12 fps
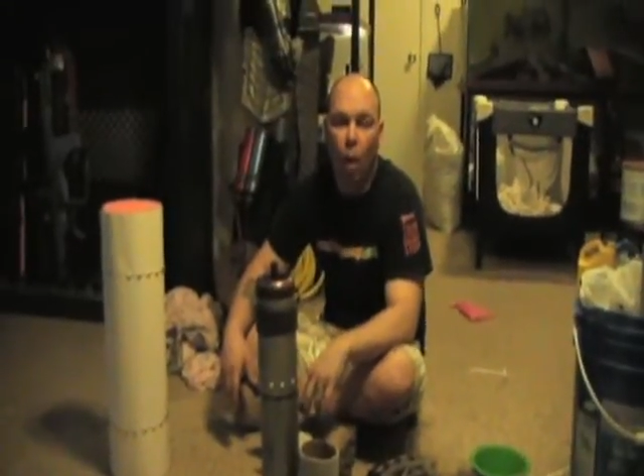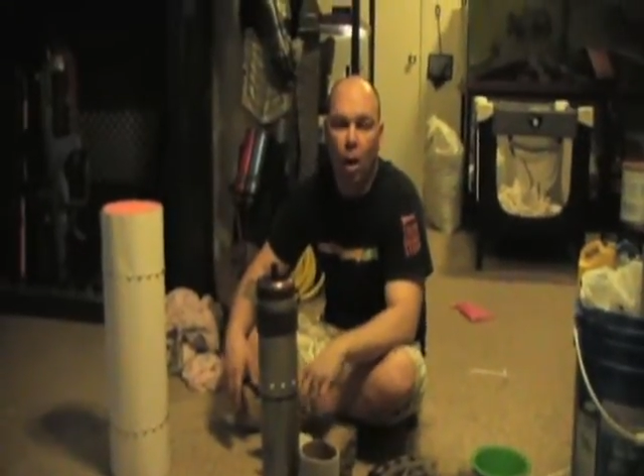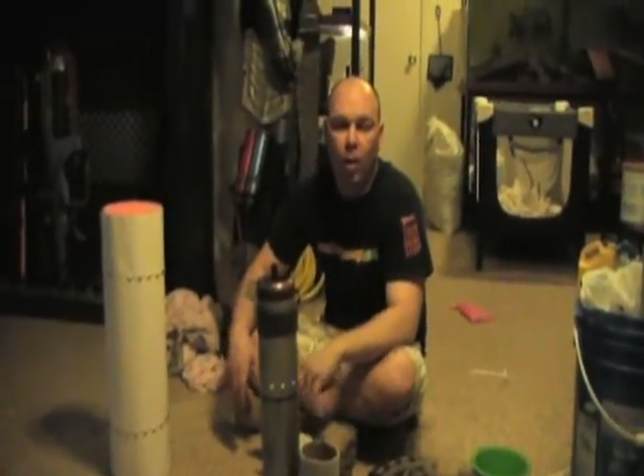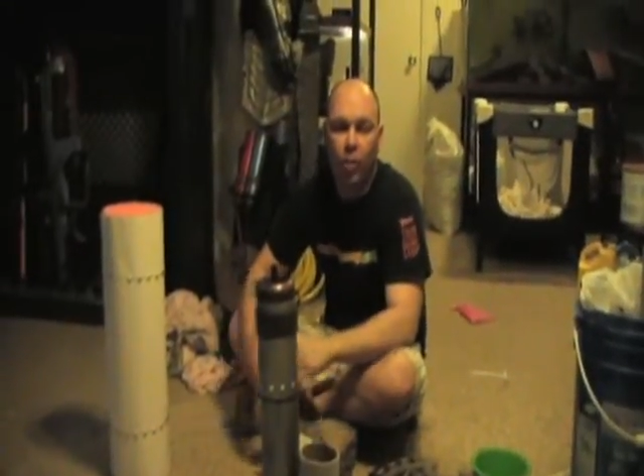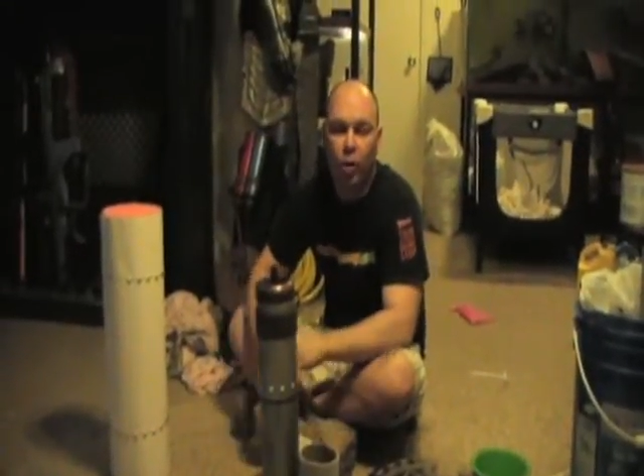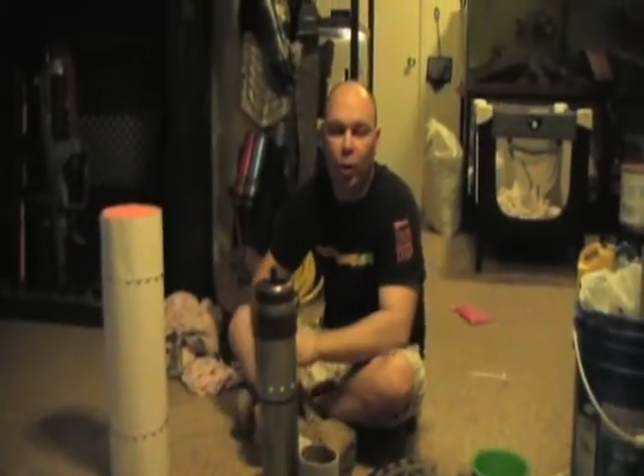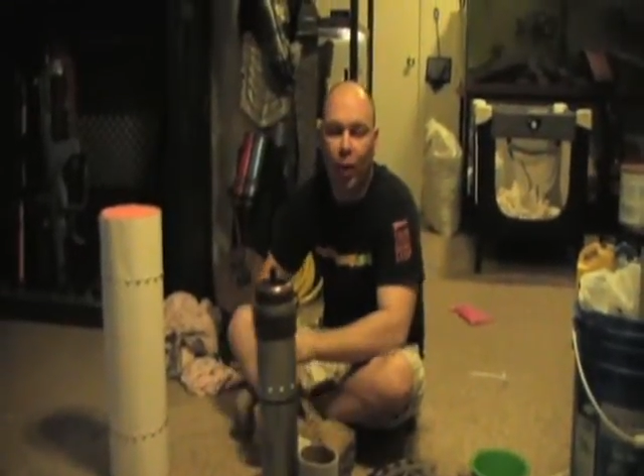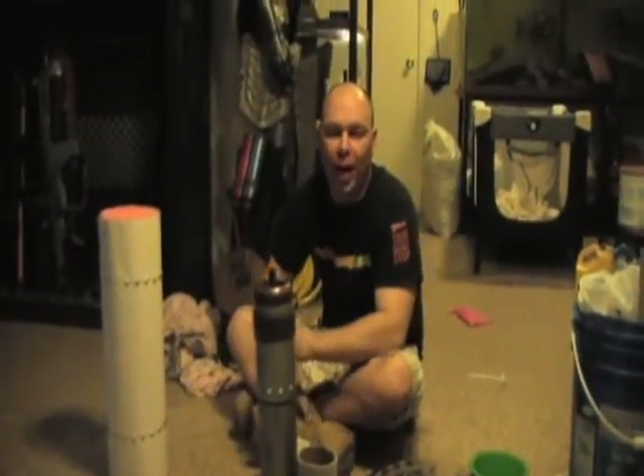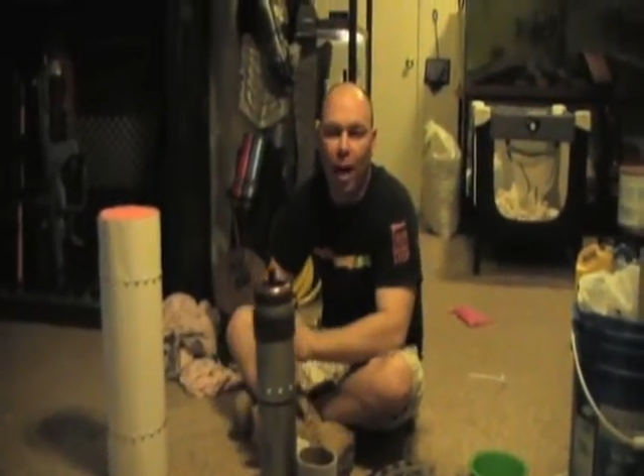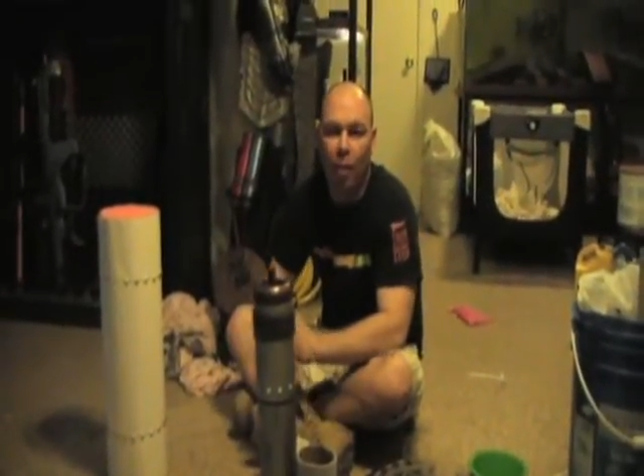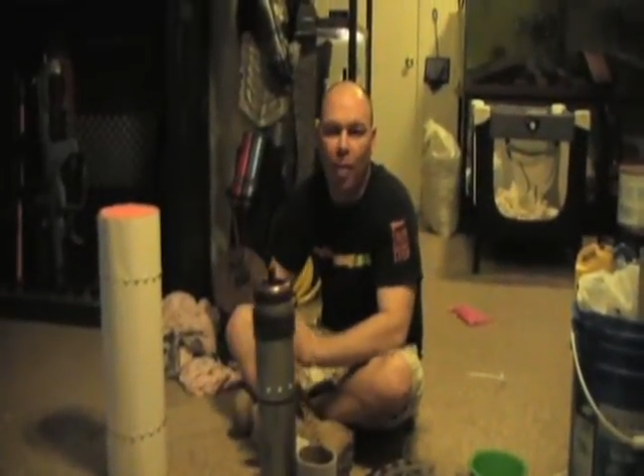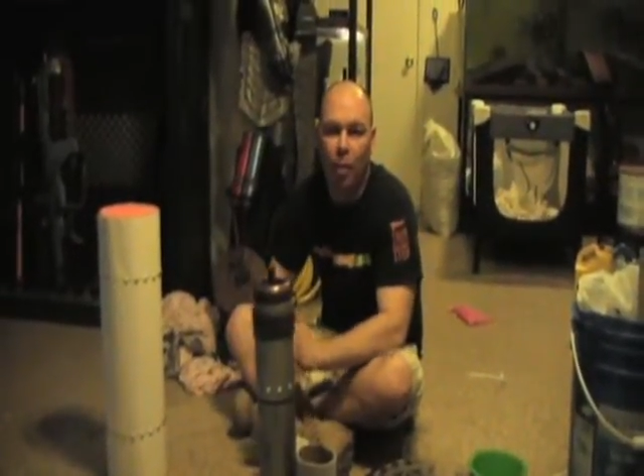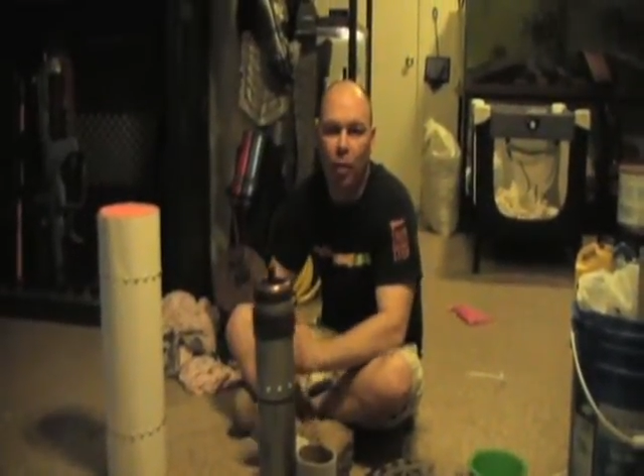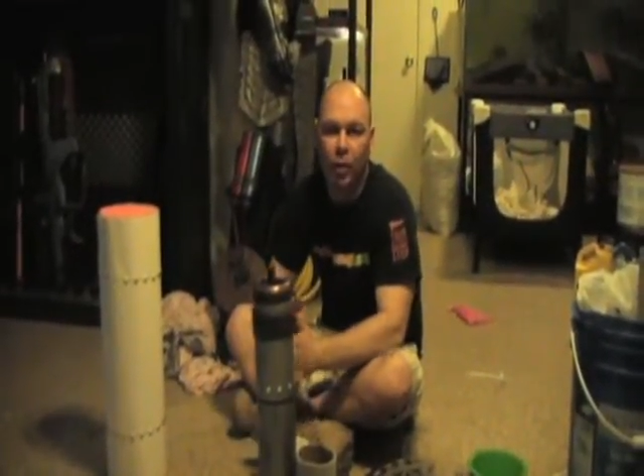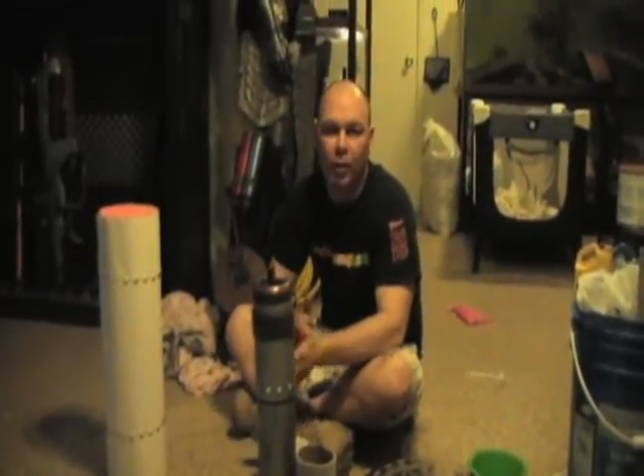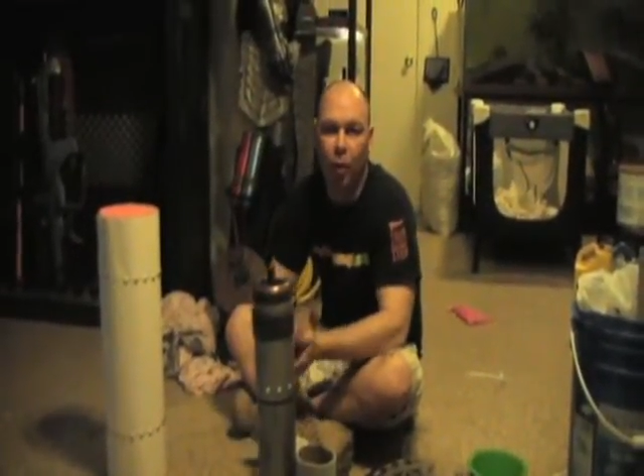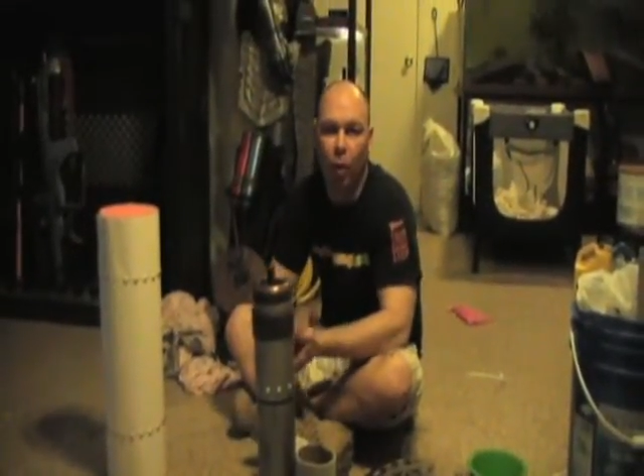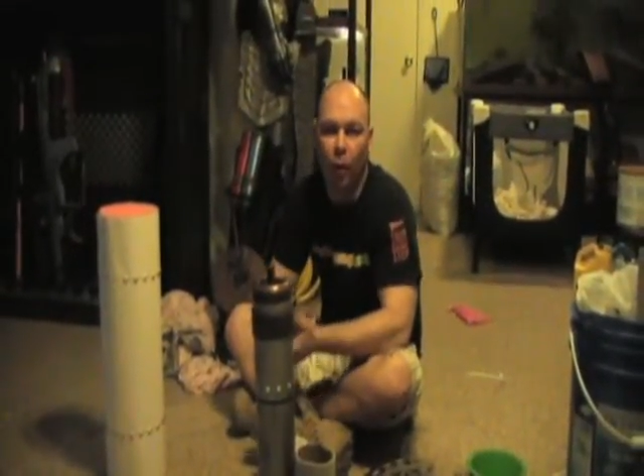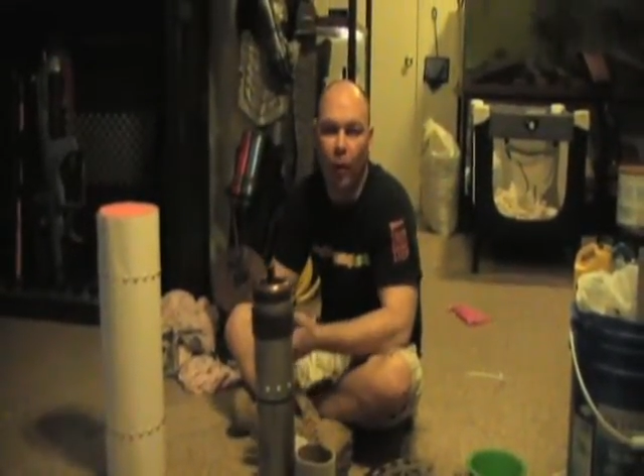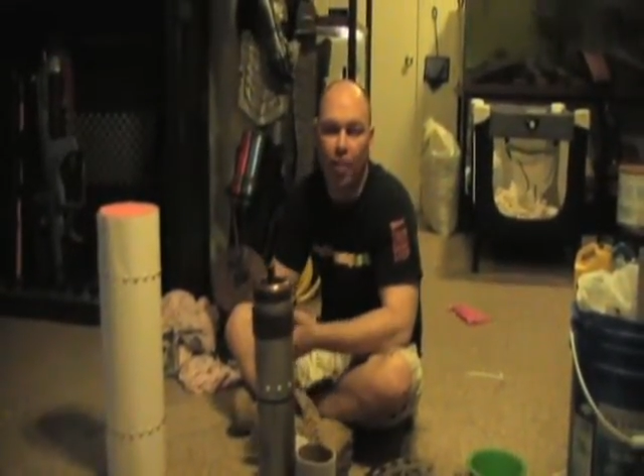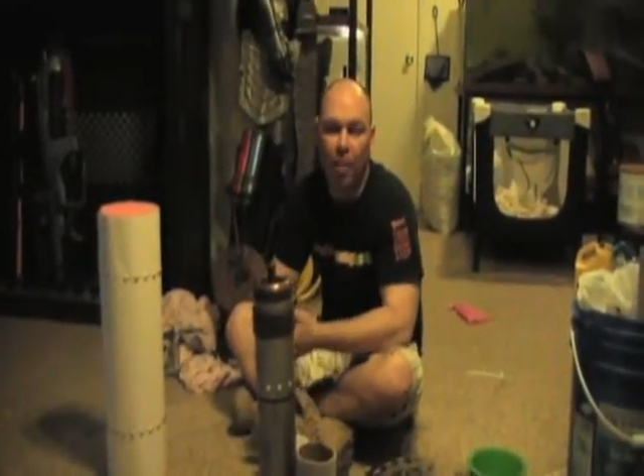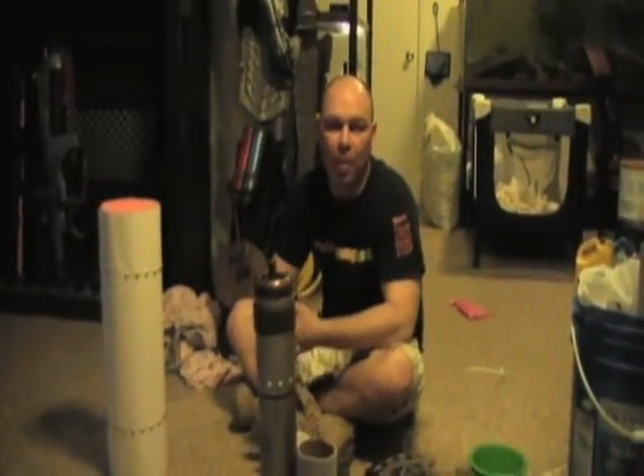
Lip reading: Welcome Soaring Hammer members, 405th